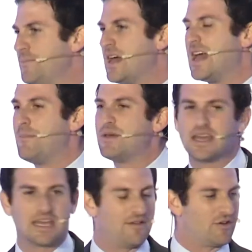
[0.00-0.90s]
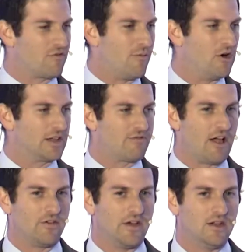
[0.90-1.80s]
and being even remotely
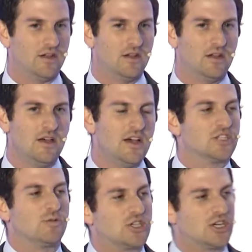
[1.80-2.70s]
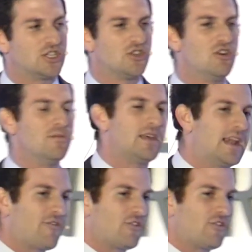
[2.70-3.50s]
relevant. So we should assume that every